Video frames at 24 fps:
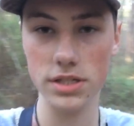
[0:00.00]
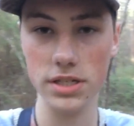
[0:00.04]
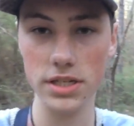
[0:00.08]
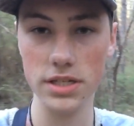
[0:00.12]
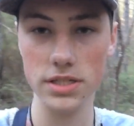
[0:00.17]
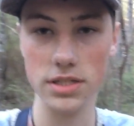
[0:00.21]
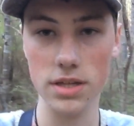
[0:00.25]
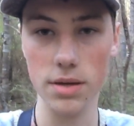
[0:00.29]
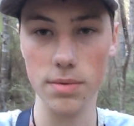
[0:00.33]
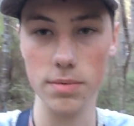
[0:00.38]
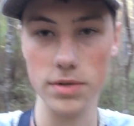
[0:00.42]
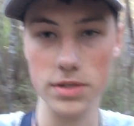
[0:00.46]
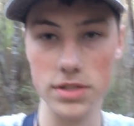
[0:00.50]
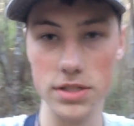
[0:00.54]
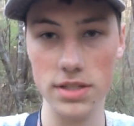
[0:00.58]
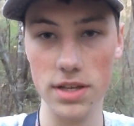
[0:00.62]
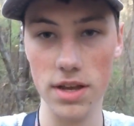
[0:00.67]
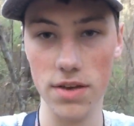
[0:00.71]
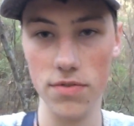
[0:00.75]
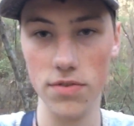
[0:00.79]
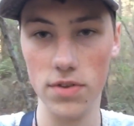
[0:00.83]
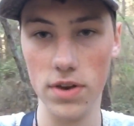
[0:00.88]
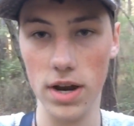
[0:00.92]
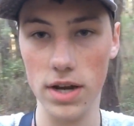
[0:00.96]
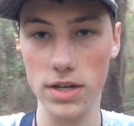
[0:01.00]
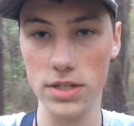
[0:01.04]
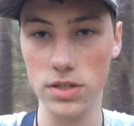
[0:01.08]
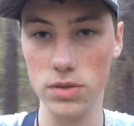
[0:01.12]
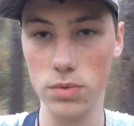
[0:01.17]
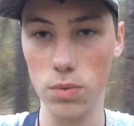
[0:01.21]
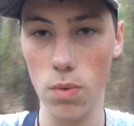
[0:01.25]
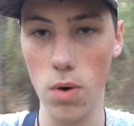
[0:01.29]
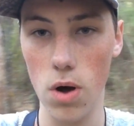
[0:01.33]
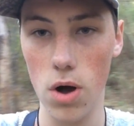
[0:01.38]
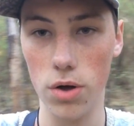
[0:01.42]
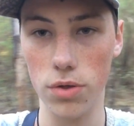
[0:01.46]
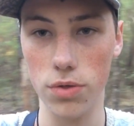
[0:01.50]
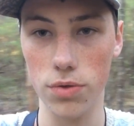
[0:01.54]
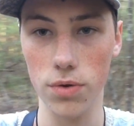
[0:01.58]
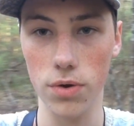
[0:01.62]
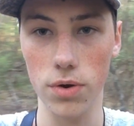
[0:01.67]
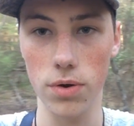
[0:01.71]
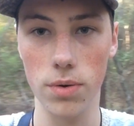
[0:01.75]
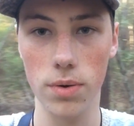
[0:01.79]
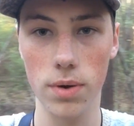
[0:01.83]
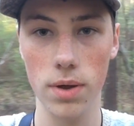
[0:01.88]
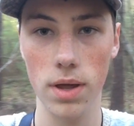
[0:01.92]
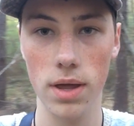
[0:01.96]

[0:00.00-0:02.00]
see some of this stuff that I just walked through.